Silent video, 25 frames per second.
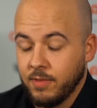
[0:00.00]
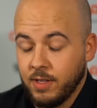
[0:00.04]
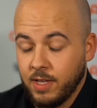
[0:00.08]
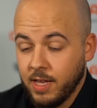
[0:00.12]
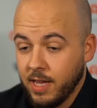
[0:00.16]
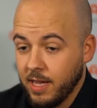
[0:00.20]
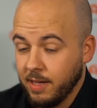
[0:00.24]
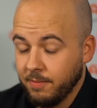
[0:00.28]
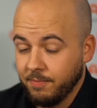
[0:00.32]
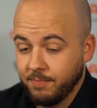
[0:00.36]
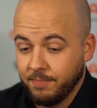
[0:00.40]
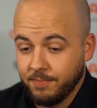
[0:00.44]

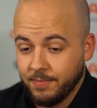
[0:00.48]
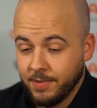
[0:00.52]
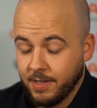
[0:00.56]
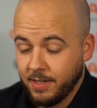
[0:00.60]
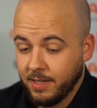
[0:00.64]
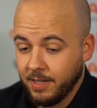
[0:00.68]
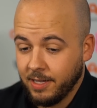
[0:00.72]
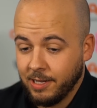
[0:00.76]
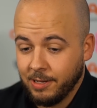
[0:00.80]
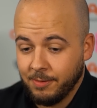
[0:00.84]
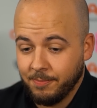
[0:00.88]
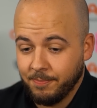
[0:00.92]
Yeah,
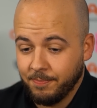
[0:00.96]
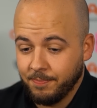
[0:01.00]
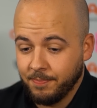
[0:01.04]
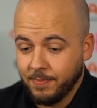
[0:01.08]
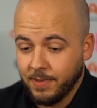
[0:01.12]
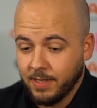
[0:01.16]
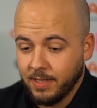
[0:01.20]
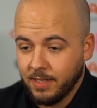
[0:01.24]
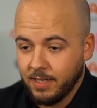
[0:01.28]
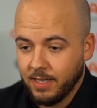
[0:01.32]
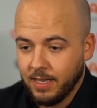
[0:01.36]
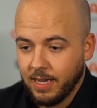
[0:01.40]
and
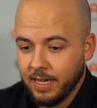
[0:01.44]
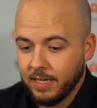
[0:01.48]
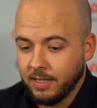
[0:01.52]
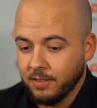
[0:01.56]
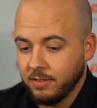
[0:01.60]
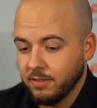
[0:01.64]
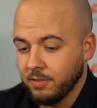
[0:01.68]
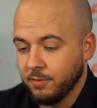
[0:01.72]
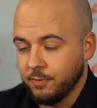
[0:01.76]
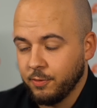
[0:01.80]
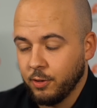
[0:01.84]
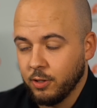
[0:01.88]

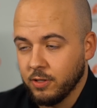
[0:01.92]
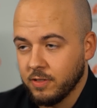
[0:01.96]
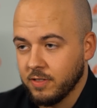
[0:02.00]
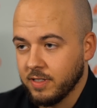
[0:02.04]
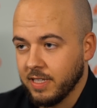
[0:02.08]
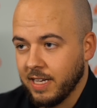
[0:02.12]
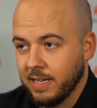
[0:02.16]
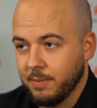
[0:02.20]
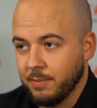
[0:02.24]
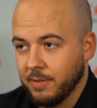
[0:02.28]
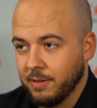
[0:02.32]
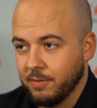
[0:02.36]
it's the first
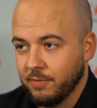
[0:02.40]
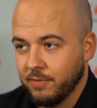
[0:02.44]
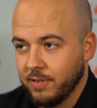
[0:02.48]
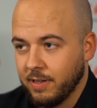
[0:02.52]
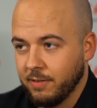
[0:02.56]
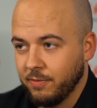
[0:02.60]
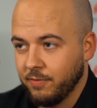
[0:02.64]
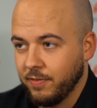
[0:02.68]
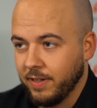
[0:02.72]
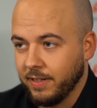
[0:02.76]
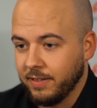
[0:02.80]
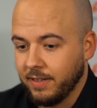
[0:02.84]
time
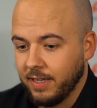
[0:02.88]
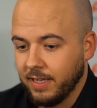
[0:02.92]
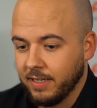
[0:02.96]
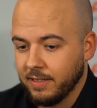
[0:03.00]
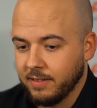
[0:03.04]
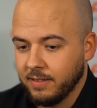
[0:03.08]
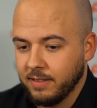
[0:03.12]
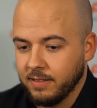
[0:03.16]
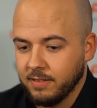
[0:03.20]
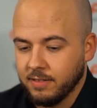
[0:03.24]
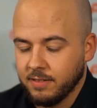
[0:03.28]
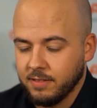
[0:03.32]
I've felt
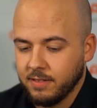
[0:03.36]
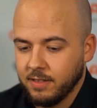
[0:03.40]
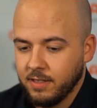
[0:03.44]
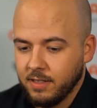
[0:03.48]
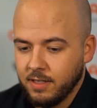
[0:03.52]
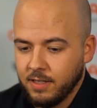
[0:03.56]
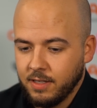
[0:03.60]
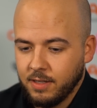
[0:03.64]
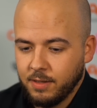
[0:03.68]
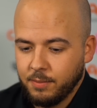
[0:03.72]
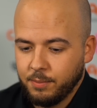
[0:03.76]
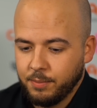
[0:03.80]
like this,
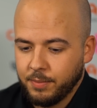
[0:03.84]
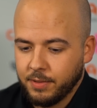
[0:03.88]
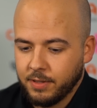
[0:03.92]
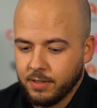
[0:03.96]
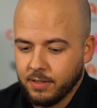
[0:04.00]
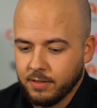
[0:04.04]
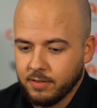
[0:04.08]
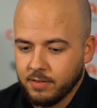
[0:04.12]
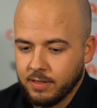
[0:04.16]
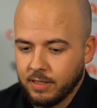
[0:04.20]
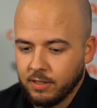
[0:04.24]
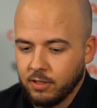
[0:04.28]

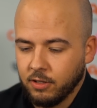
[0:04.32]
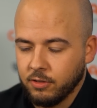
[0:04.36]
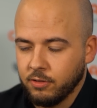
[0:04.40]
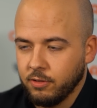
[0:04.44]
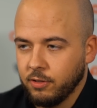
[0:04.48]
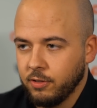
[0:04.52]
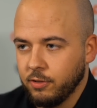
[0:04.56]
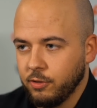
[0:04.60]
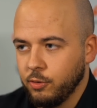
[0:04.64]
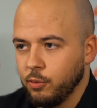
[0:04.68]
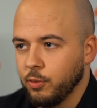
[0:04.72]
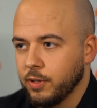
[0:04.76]
because I got
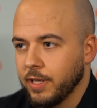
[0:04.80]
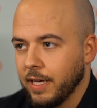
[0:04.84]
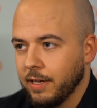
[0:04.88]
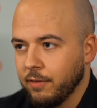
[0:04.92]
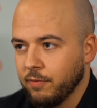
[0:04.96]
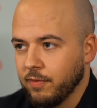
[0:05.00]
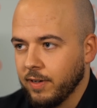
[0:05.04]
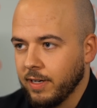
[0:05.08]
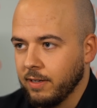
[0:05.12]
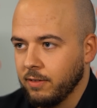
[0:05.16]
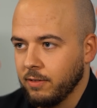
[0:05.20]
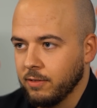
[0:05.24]
to the UK
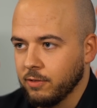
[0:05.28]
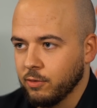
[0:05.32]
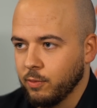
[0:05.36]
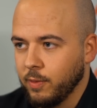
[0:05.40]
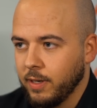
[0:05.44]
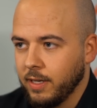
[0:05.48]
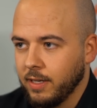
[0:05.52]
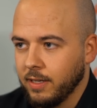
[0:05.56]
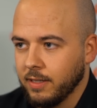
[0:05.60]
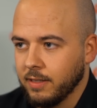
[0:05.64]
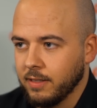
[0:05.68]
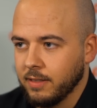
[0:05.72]
final as
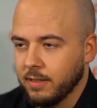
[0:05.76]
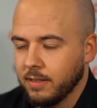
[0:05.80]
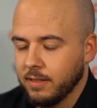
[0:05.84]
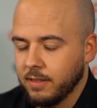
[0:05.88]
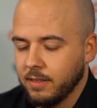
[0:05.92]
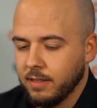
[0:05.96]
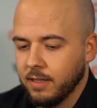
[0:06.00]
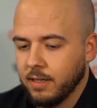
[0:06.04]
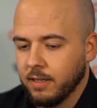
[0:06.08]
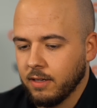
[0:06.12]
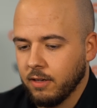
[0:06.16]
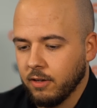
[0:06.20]
well, and
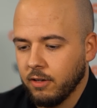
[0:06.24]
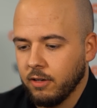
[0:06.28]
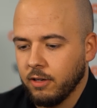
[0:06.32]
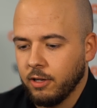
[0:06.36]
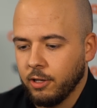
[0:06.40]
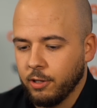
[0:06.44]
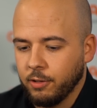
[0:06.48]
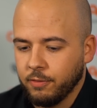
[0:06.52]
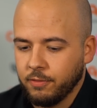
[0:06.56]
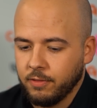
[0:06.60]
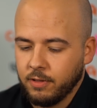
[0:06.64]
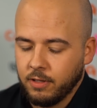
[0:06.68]
I got a
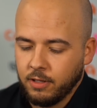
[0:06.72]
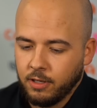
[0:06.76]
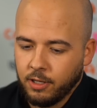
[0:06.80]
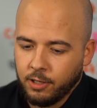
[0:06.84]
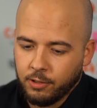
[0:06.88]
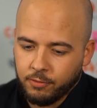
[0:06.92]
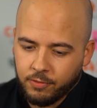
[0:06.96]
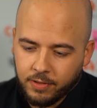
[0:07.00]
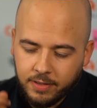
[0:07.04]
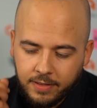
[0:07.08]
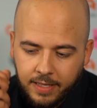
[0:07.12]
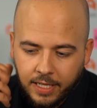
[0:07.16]
lot
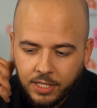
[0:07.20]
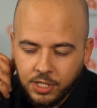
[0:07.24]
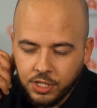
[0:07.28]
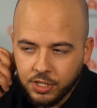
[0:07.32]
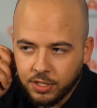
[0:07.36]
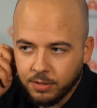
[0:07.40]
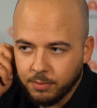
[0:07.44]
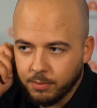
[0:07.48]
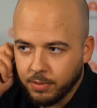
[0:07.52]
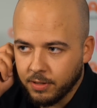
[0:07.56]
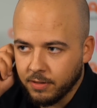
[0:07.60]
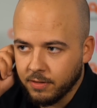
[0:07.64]
of
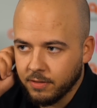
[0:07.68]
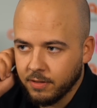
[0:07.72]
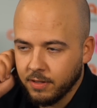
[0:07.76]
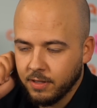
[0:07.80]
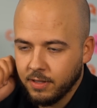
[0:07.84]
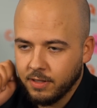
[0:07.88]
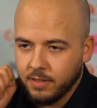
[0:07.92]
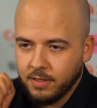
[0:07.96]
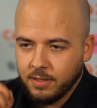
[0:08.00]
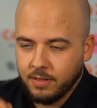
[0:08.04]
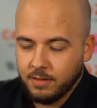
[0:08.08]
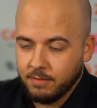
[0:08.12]
attention, but
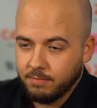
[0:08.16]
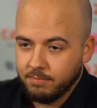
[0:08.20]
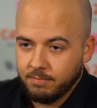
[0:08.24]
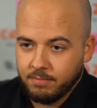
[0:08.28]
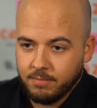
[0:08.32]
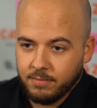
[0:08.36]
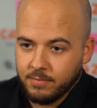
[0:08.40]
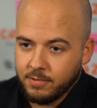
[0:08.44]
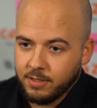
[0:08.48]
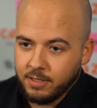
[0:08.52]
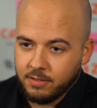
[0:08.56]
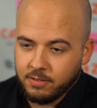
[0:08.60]

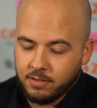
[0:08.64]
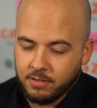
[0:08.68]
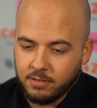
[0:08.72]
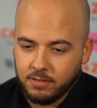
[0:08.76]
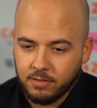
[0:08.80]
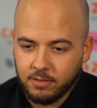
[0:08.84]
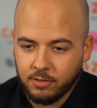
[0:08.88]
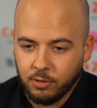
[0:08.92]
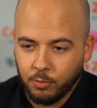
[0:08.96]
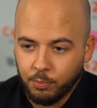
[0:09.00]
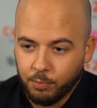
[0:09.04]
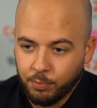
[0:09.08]
this
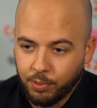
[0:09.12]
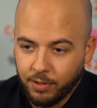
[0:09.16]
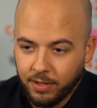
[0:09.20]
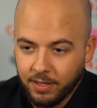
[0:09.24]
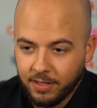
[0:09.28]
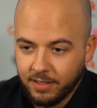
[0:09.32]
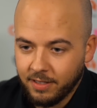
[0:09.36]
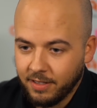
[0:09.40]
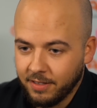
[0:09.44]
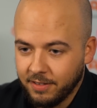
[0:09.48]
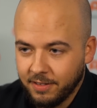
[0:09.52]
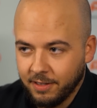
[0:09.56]
is
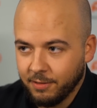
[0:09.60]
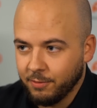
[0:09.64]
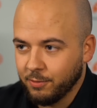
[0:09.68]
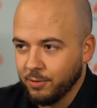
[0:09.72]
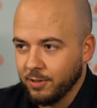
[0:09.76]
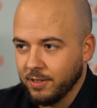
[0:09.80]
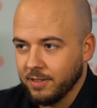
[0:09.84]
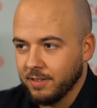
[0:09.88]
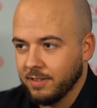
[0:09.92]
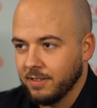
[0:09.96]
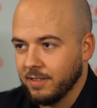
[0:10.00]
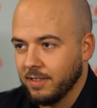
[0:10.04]
completely
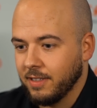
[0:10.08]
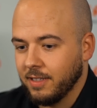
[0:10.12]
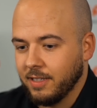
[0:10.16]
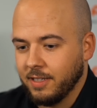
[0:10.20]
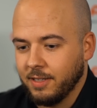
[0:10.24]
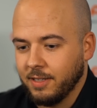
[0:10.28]
different.